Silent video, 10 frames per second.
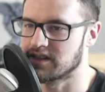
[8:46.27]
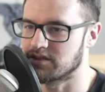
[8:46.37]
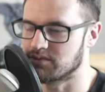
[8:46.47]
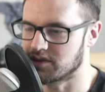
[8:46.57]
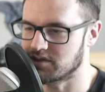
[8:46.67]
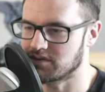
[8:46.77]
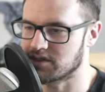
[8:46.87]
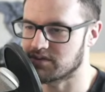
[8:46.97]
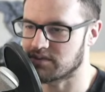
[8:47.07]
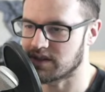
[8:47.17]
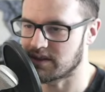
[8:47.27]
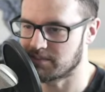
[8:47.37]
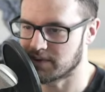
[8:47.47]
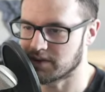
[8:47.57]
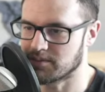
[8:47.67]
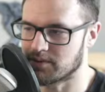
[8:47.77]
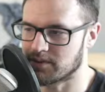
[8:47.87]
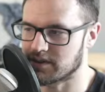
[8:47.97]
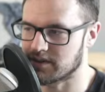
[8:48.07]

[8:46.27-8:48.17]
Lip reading: We do just want a billboard.